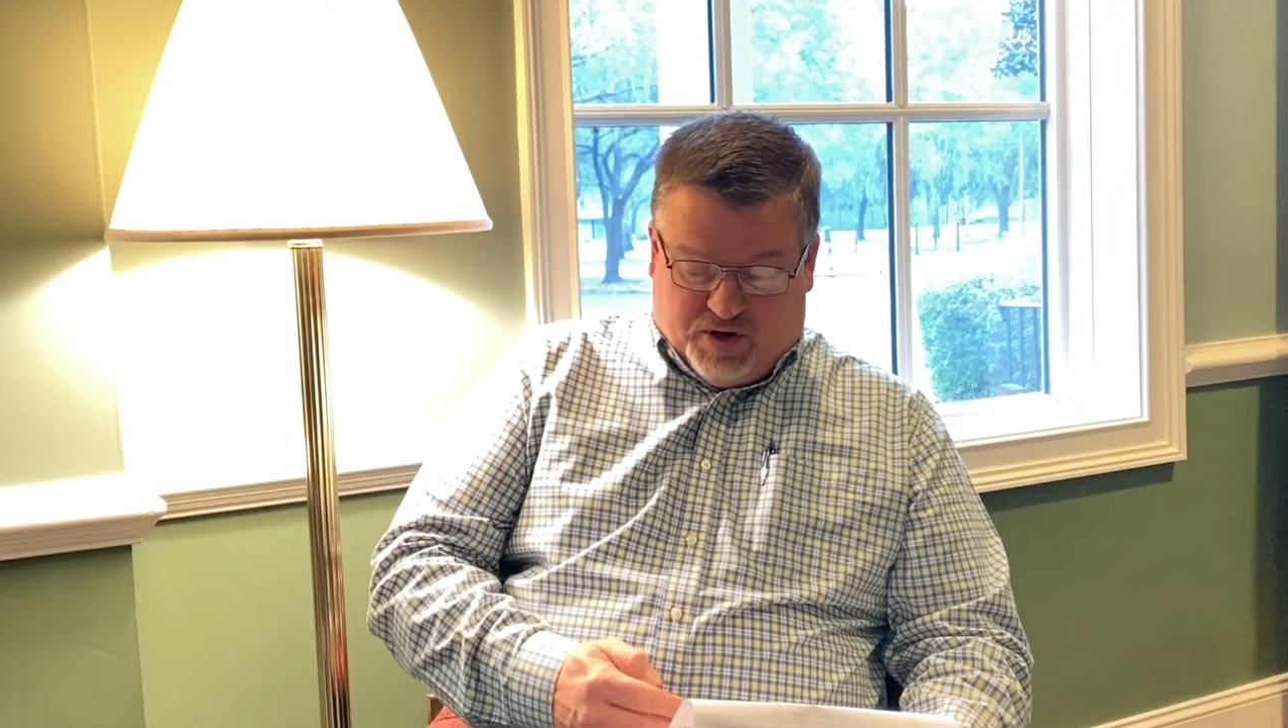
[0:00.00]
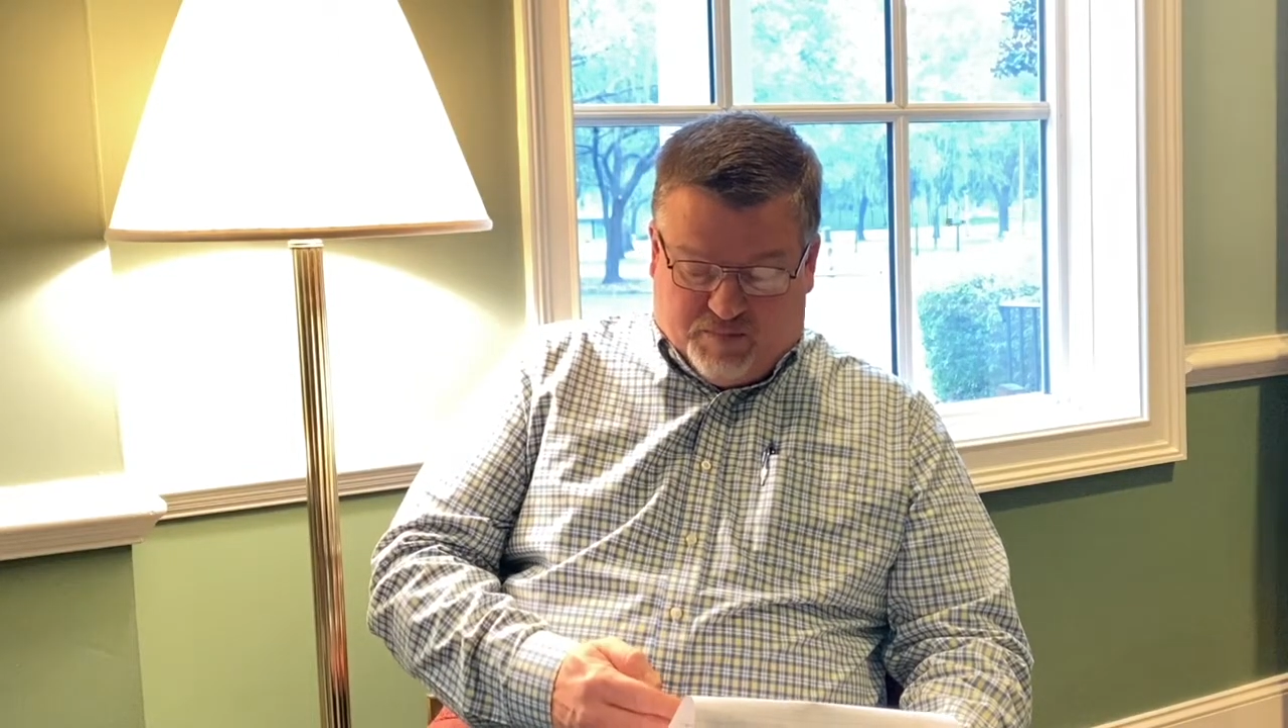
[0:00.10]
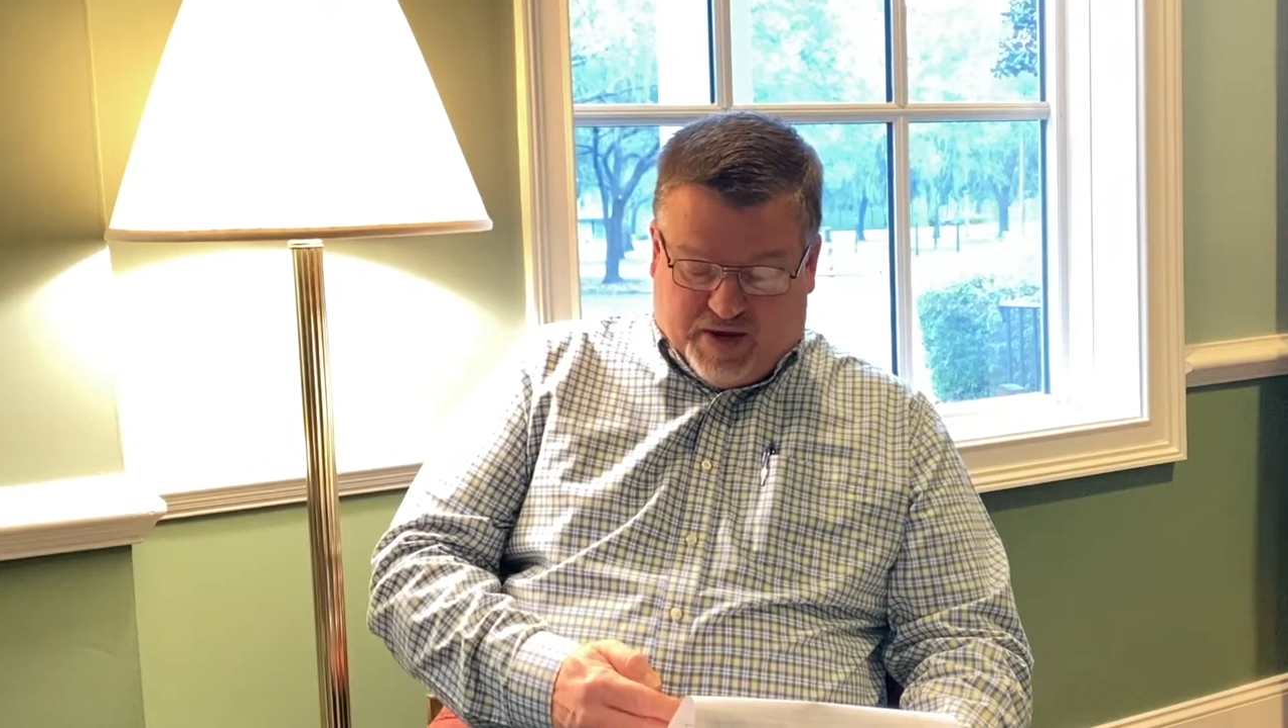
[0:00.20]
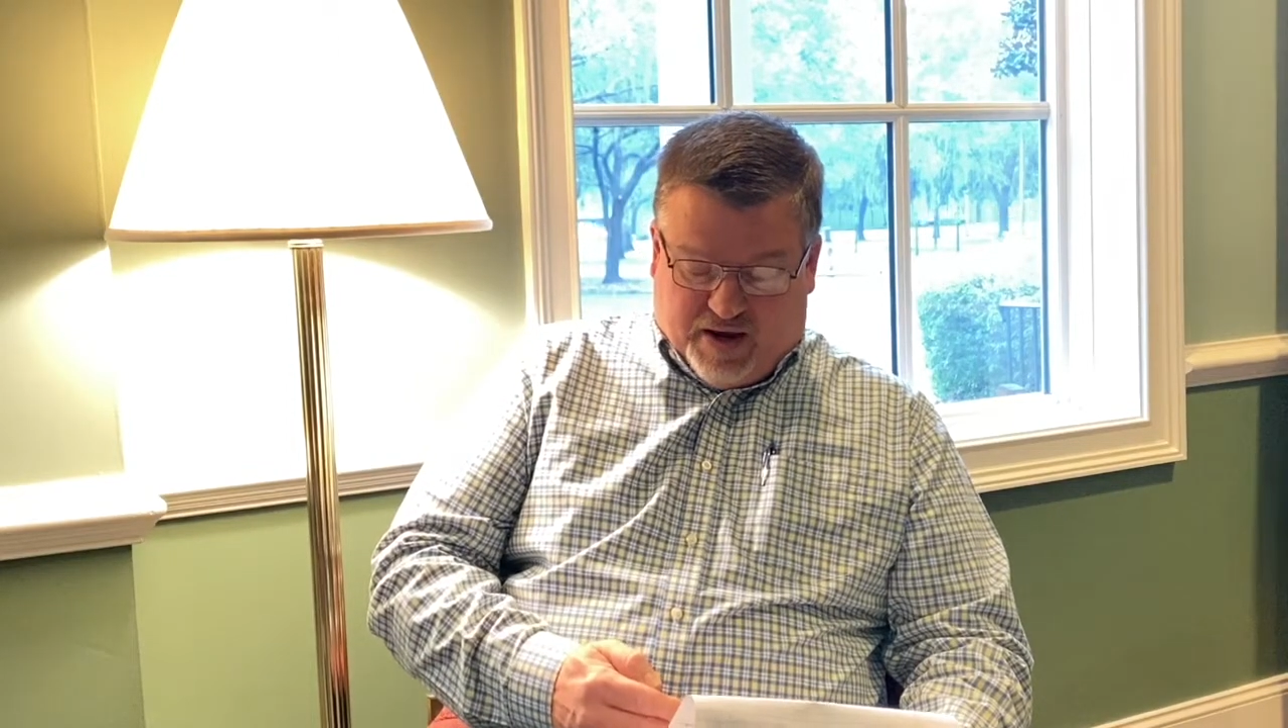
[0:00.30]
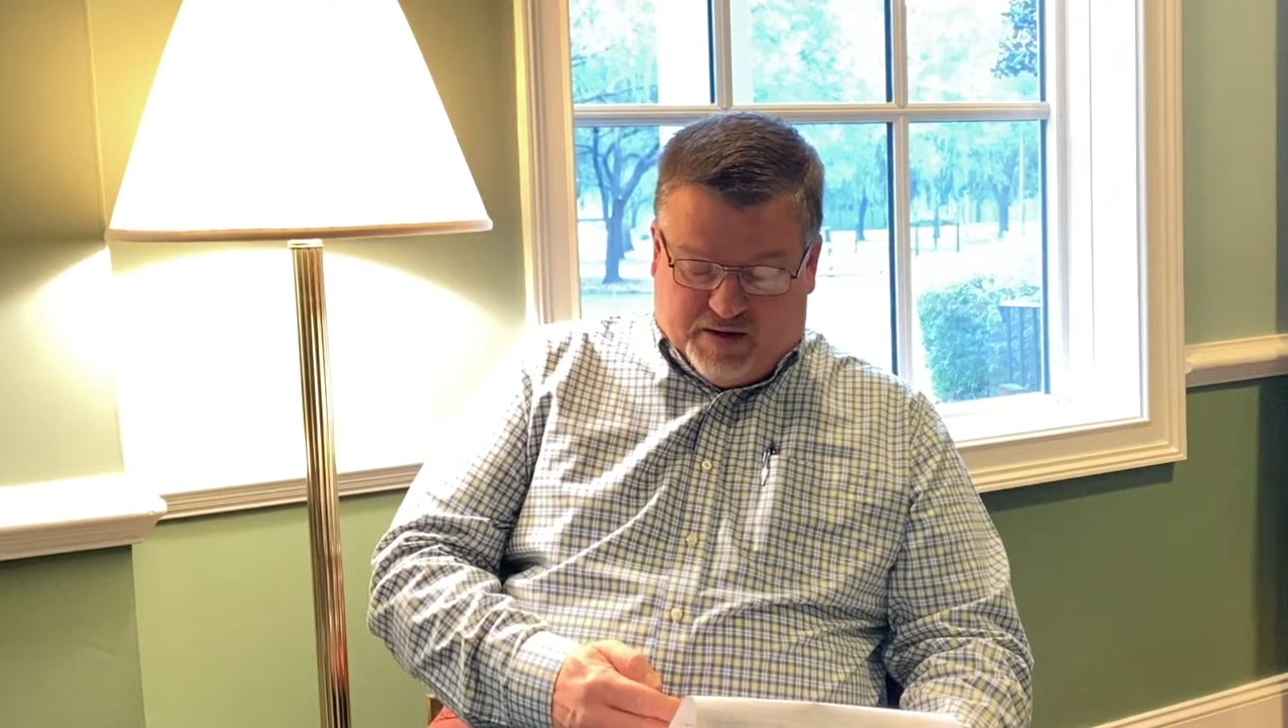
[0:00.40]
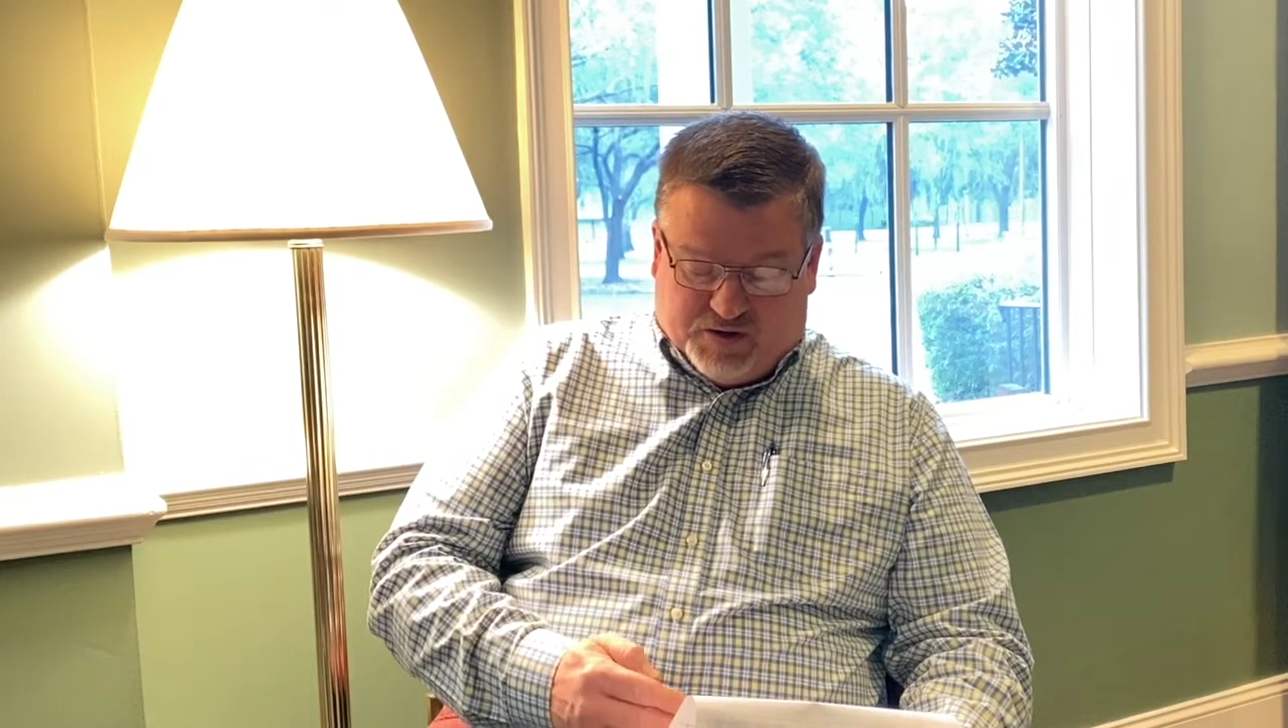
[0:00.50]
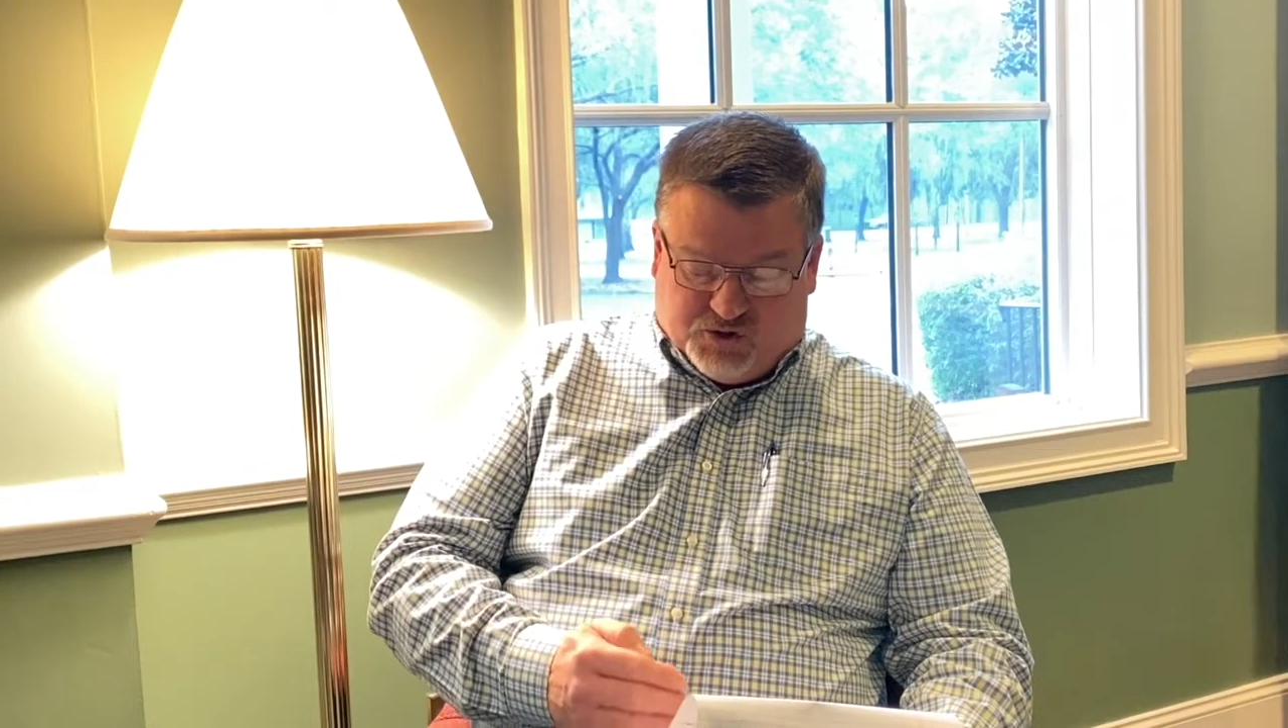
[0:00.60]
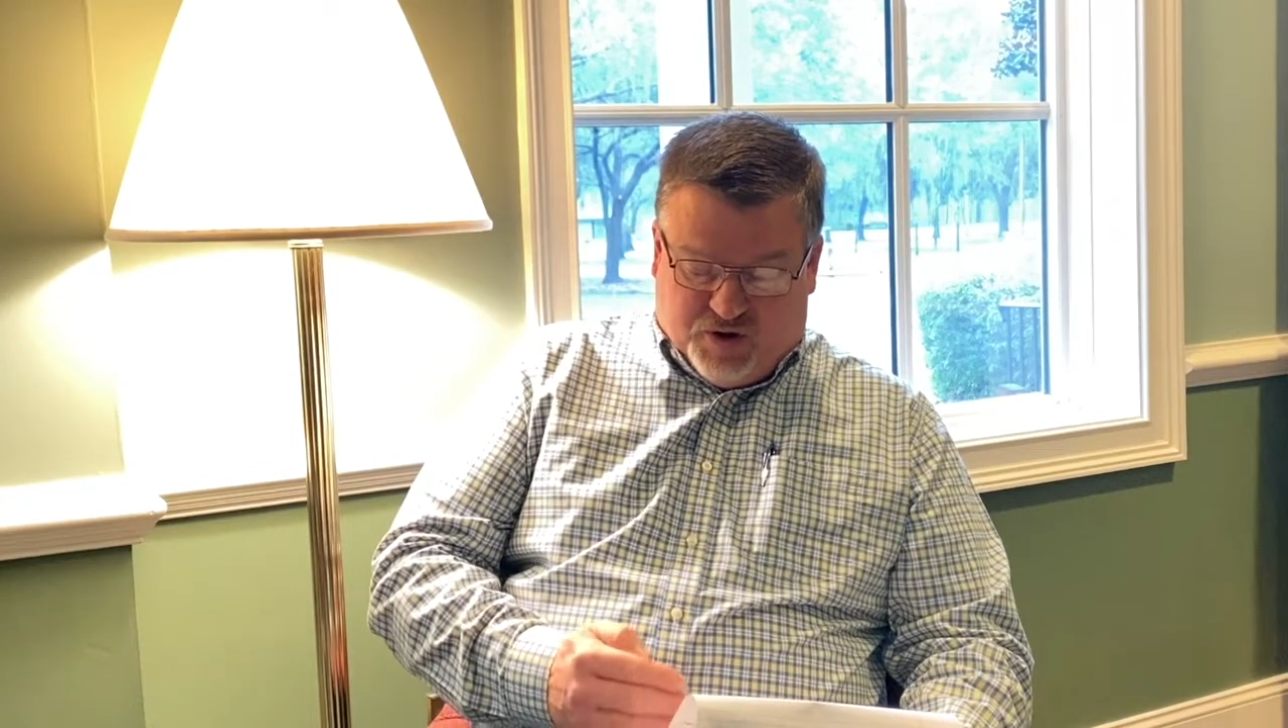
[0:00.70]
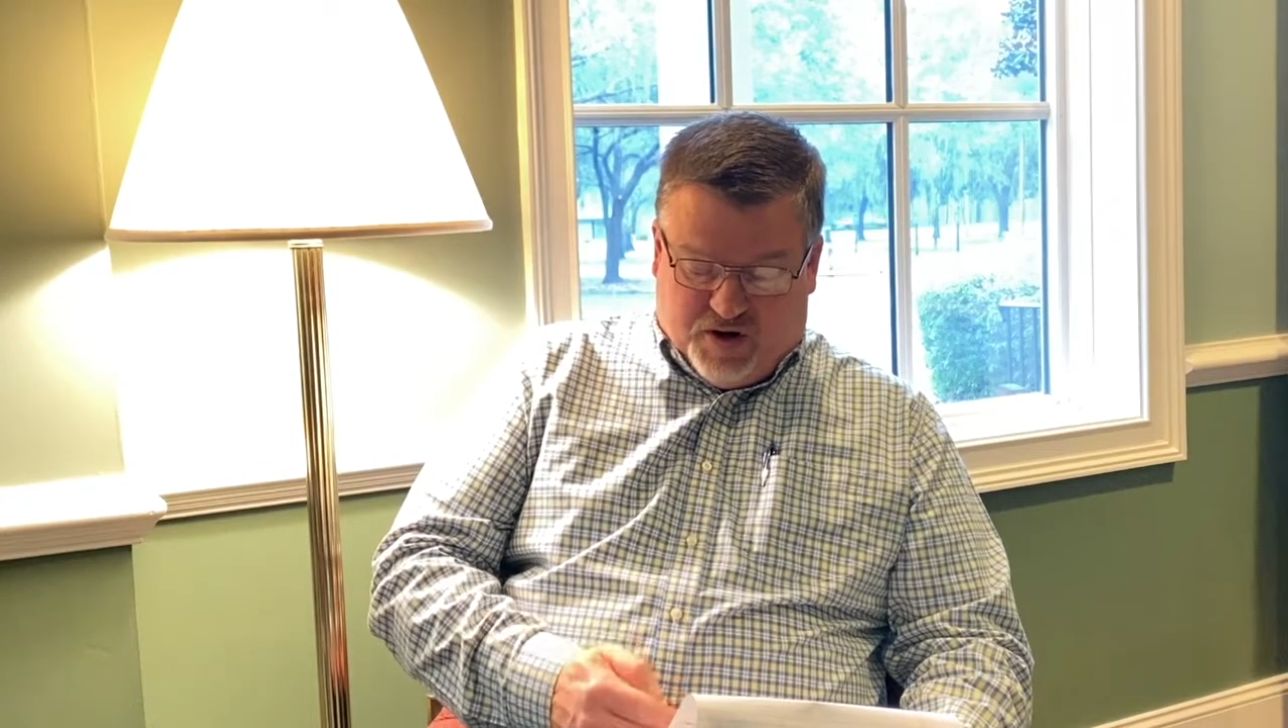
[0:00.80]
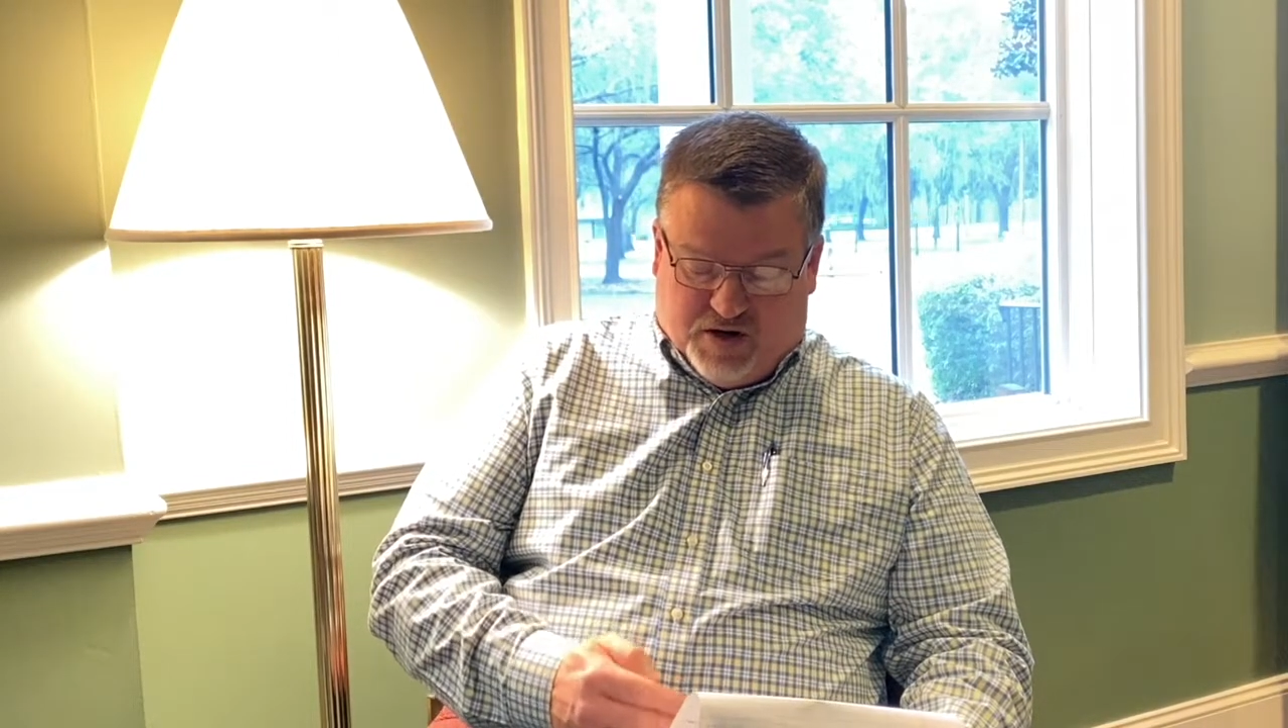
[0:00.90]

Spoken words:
inmate is treated